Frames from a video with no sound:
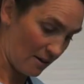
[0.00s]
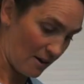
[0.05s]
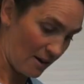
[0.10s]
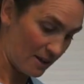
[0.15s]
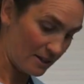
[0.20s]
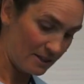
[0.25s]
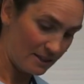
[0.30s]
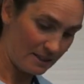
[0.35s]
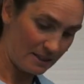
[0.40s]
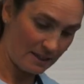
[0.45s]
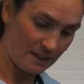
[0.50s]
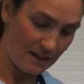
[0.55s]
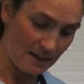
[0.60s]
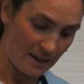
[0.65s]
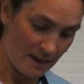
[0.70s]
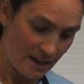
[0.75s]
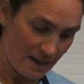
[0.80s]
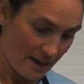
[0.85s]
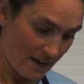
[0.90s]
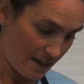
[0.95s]
and giblets from the
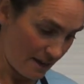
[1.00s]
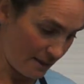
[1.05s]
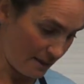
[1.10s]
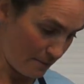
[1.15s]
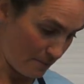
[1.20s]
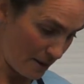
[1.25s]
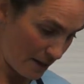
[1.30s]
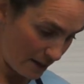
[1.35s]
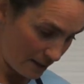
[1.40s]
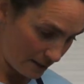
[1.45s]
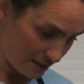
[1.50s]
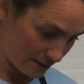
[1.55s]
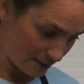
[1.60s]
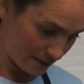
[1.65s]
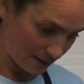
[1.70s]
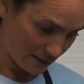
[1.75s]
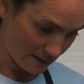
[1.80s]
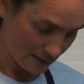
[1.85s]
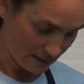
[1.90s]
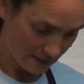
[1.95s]
bird and I'll reserve them
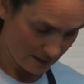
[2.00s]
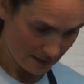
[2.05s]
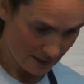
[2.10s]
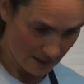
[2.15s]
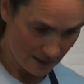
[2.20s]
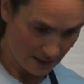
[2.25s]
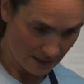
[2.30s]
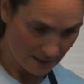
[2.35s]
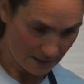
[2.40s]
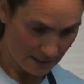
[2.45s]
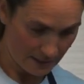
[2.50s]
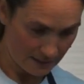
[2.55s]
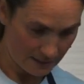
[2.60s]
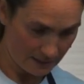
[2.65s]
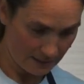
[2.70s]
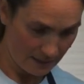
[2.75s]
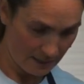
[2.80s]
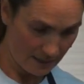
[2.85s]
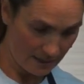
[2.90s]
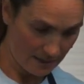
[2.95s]
in a seal-tight container
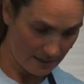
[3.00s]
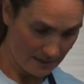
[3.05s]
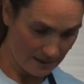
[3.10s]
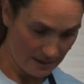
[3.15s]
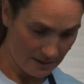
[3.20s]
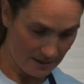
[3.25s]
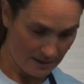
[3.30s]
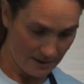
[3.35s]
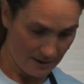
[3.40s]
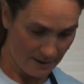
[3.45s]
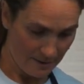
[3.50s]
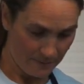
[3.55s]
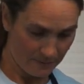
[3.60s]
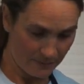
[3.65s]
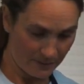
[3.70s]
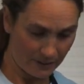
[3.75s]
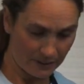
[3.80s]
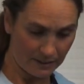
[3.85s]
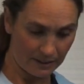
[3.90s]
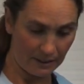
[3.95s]
in my fridge until I'm
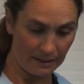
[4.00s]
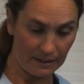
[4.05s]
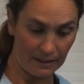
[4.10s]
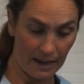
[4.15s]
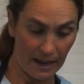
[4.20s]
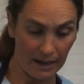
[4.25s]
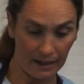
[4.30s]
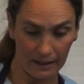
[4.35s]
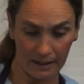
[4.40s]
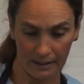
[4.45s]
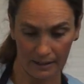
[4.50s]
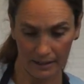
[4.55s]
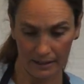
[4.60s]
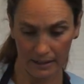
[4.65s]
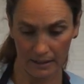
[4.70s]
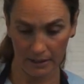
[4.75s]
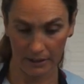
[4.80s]
ready to roast the turkey.